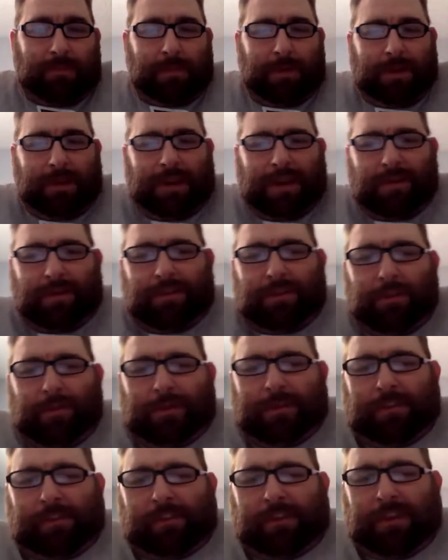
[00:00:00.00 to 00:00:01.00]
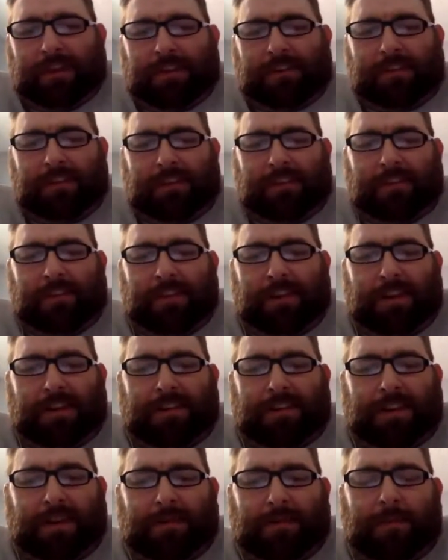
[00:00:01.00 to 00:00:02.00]
but now at 2-6, it's not
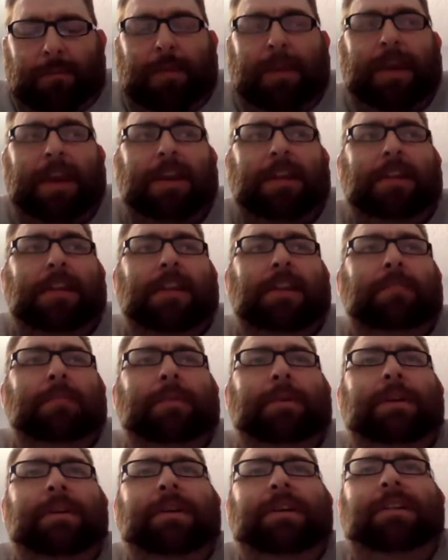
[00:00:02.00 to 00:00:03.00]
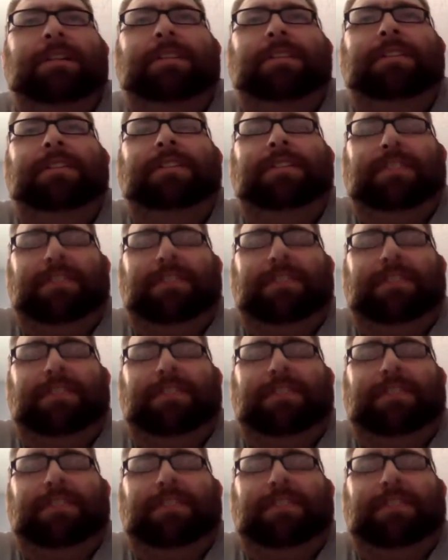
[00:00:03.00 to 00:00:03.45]
time to panic. But